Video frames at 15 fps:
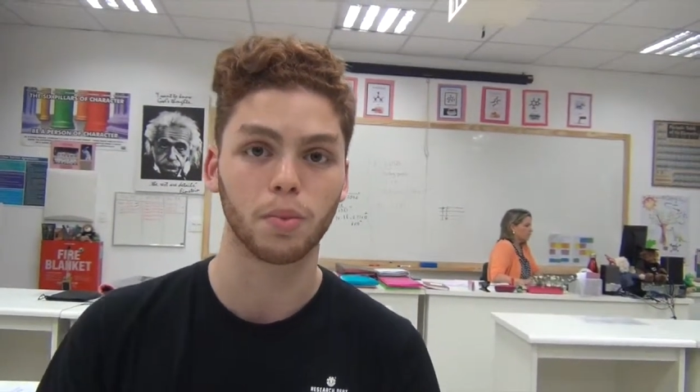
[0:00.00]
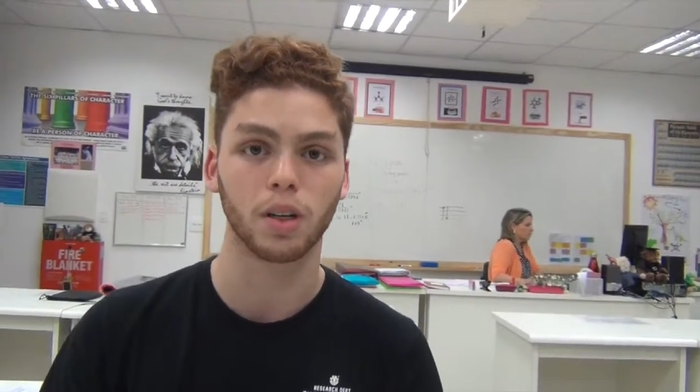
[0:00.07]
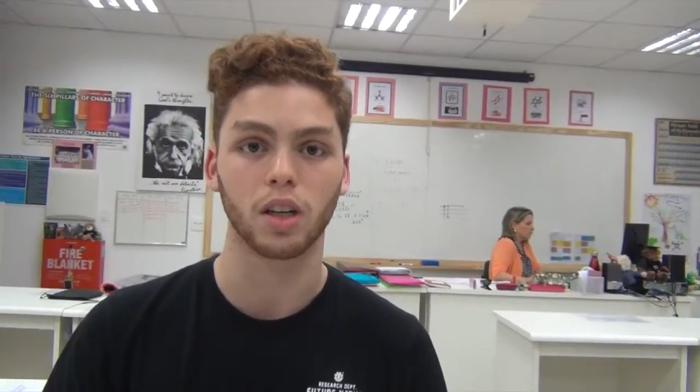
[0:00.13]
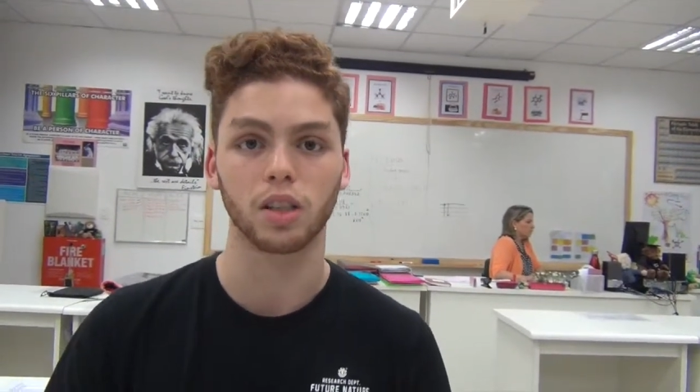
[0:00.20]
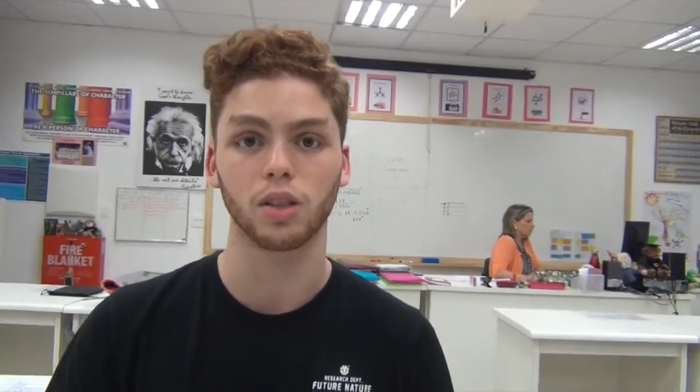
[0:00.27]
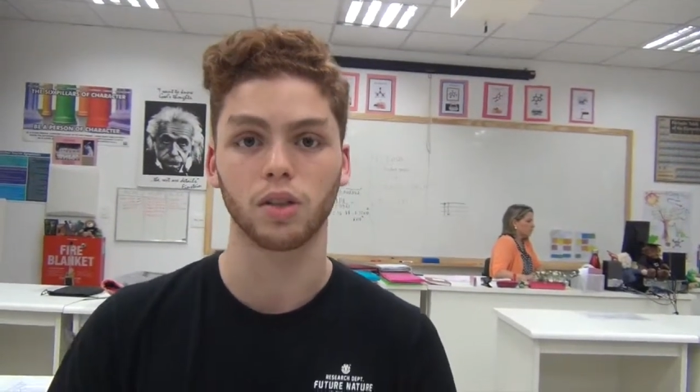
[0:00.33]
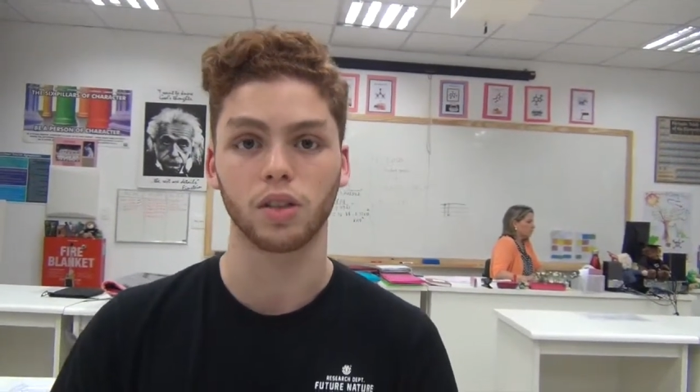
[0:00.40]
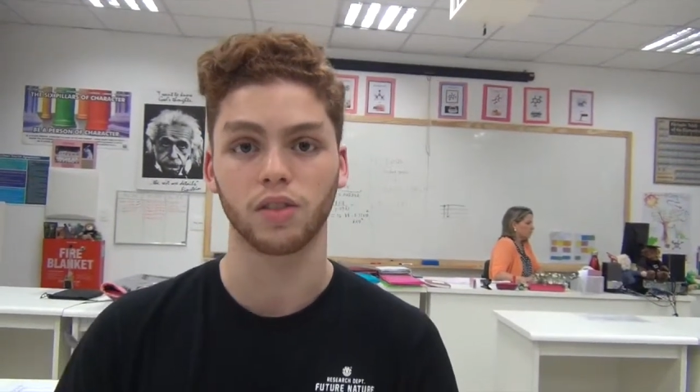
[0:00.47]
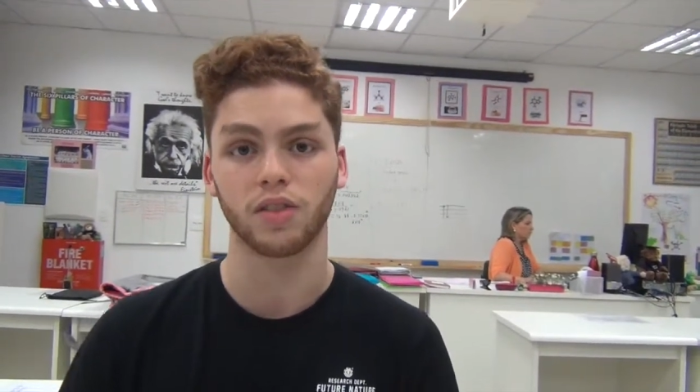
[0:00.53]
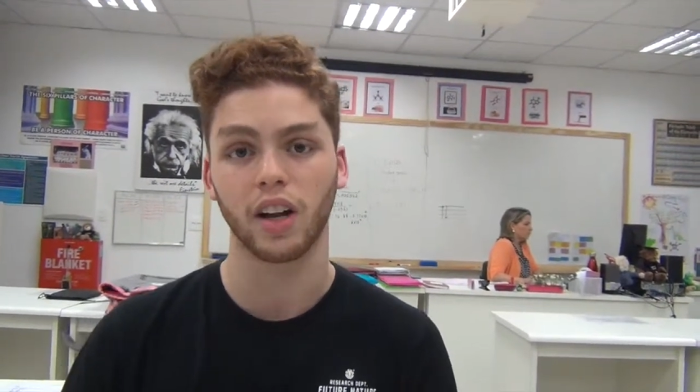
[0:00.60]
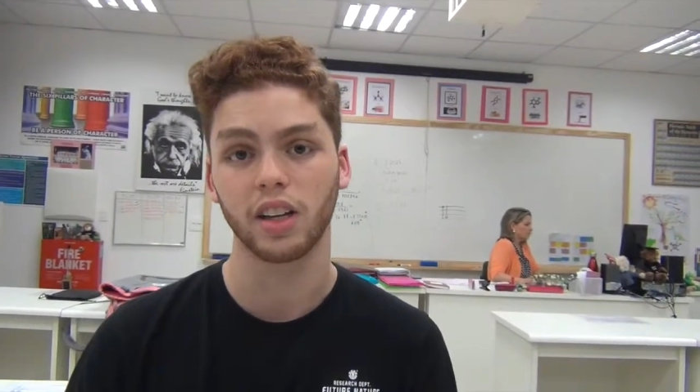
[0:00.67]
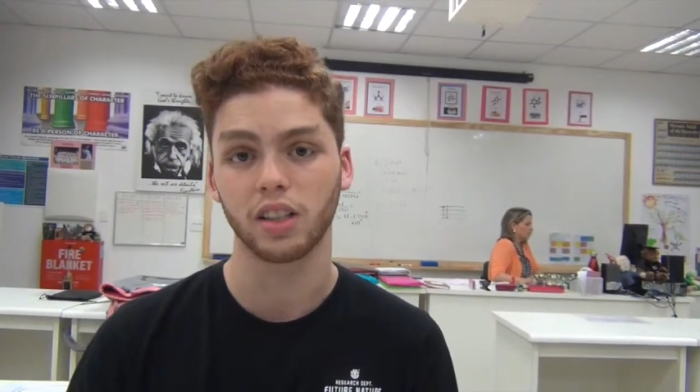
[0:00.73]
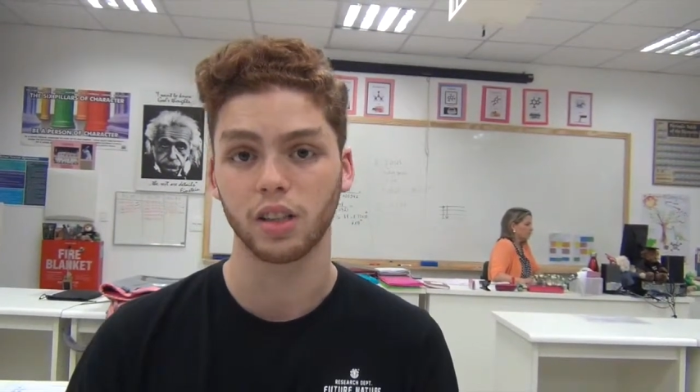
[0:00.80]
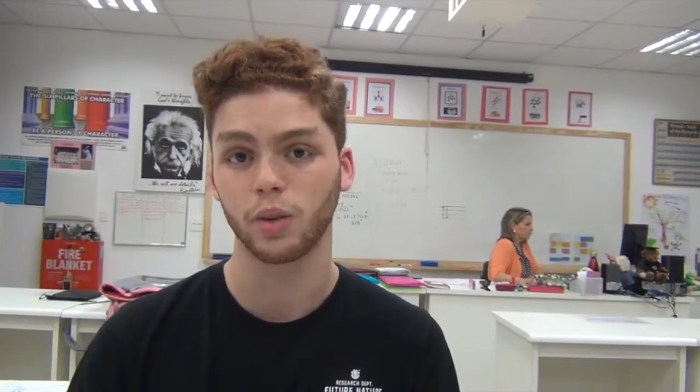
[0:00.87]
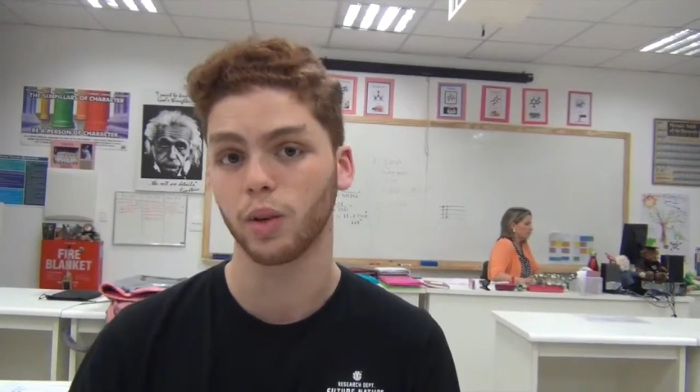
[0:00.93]
because it was a
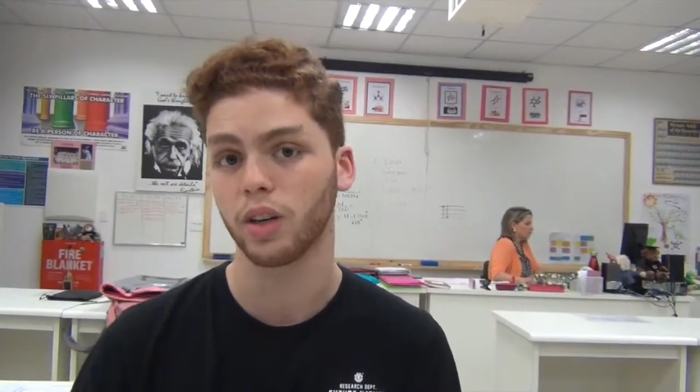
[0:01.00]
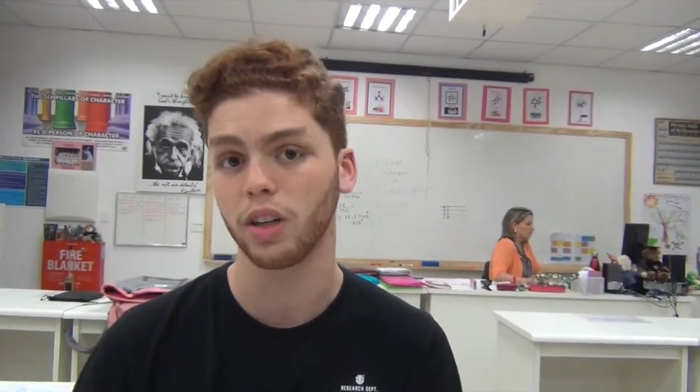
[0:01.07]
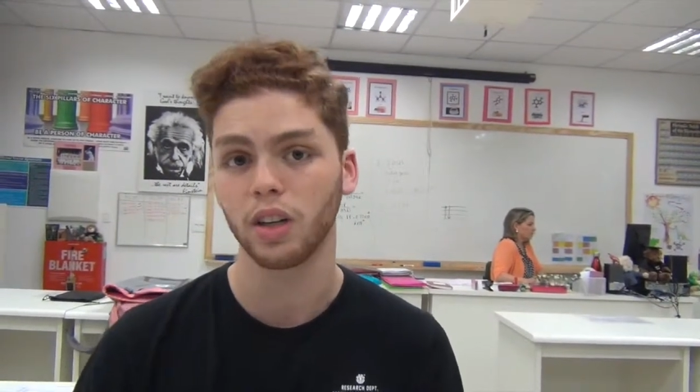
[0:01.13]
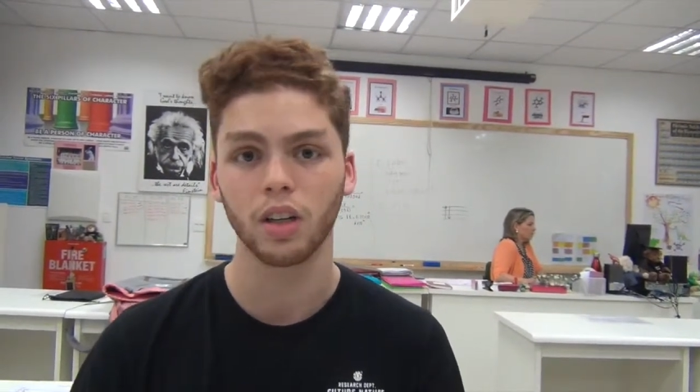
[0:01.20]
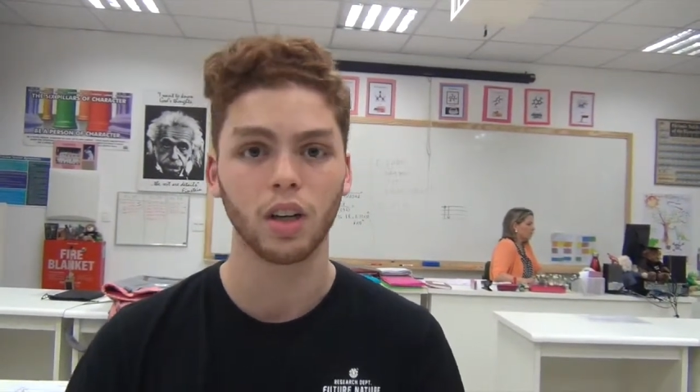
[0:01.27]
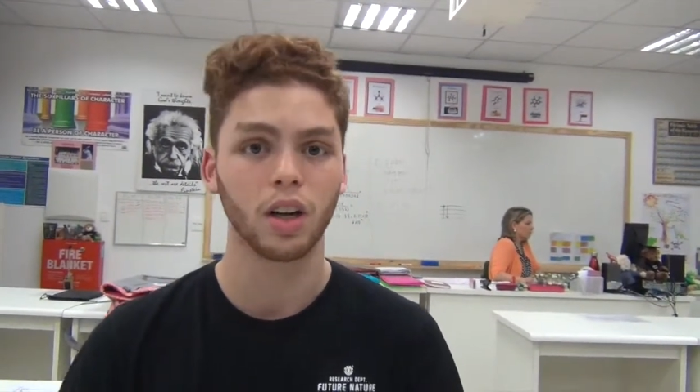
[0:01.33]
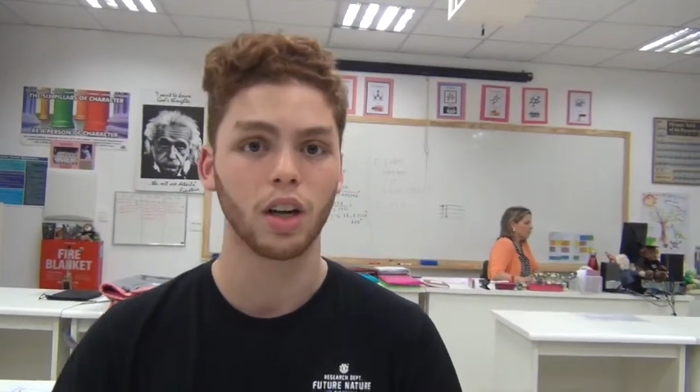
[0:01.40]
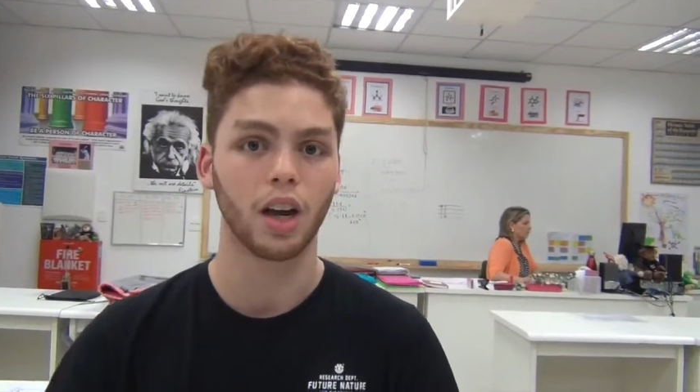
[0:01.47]
fancy word